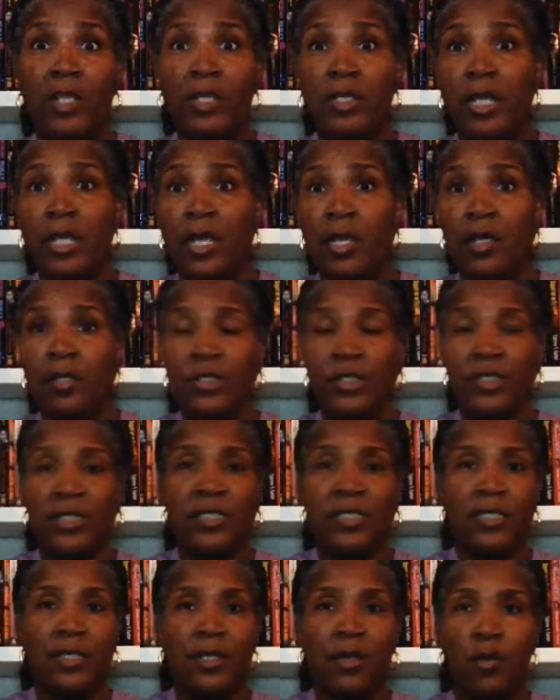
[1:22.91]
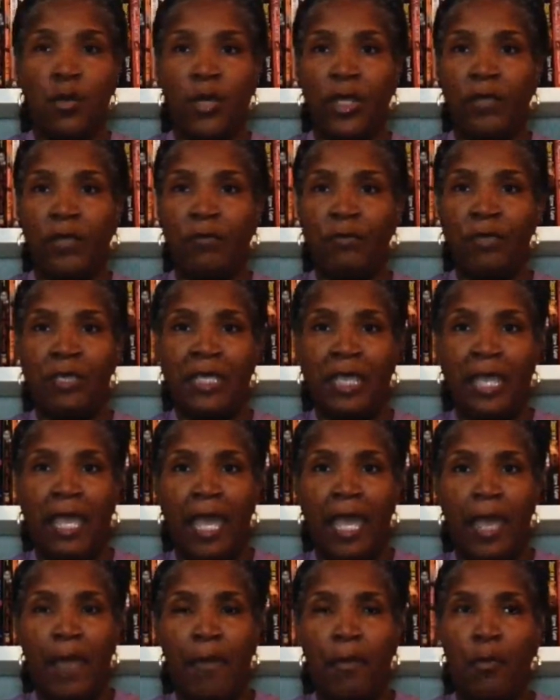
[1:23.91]
Now, just as a quick
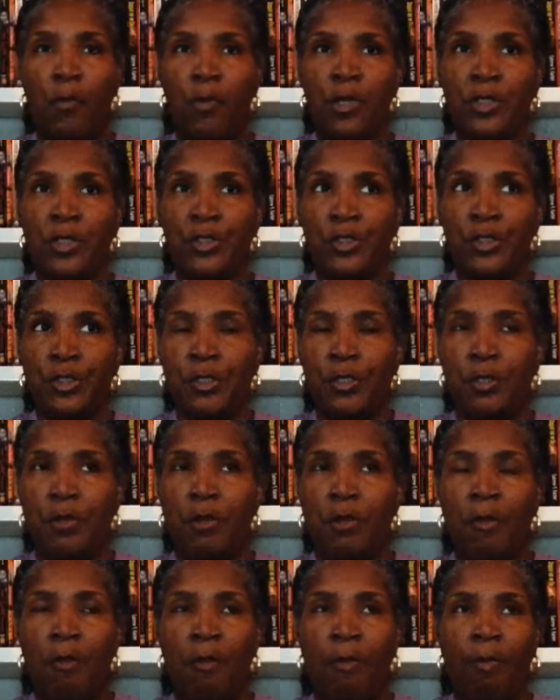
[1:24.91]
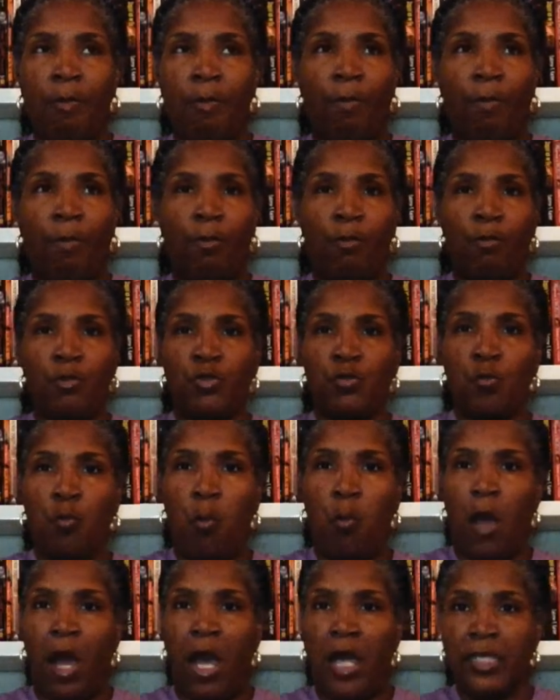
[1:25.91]
recap, winter was
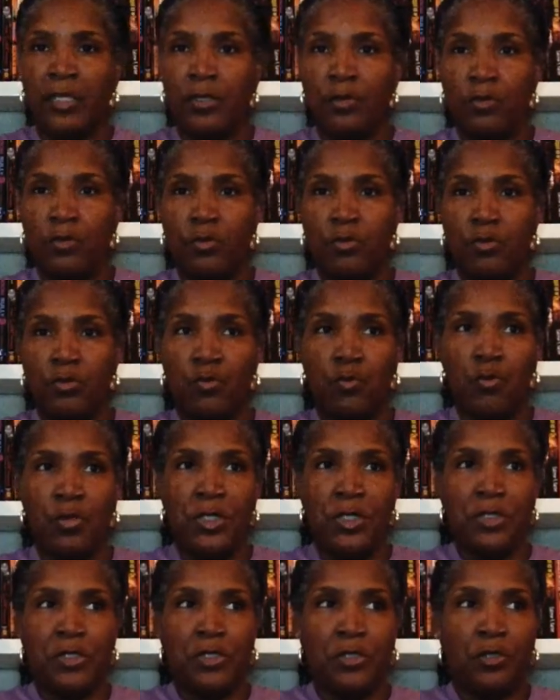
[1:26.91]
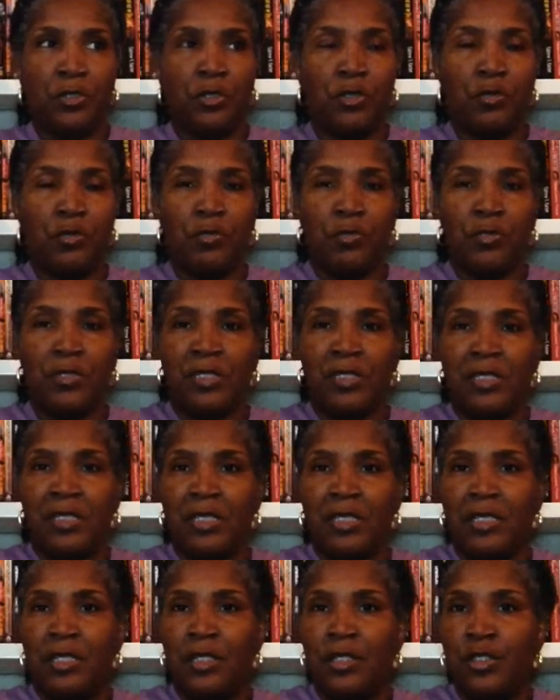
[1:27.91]
wild. Winter was
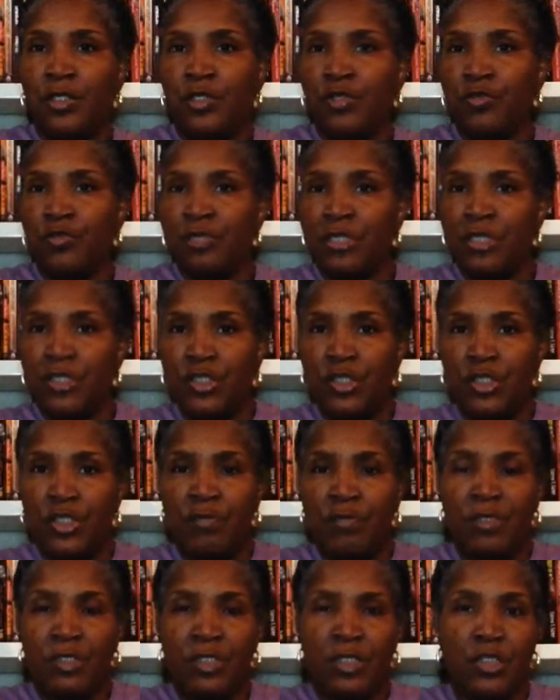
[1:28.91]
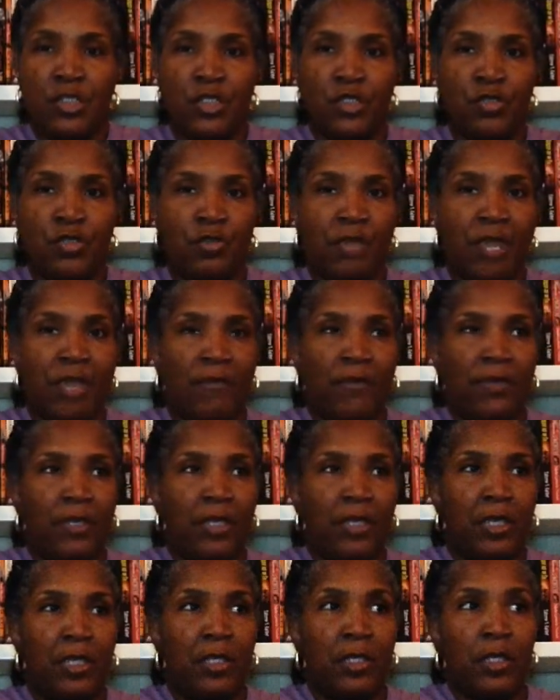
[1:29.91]
in the streets. She was
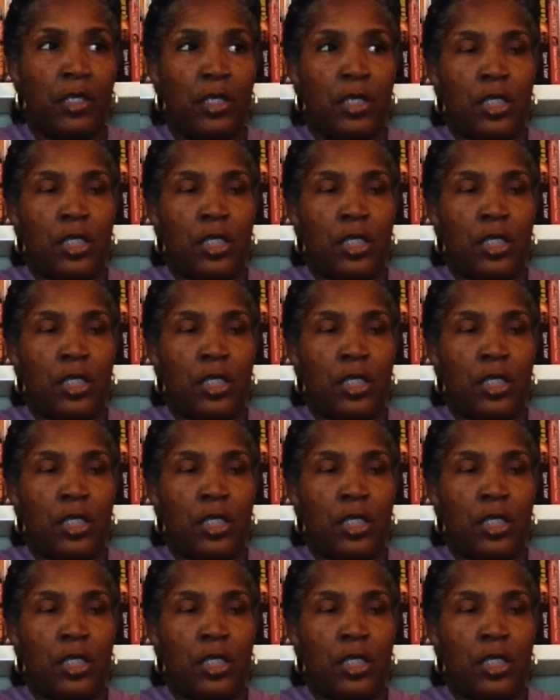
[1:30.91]
extravagant.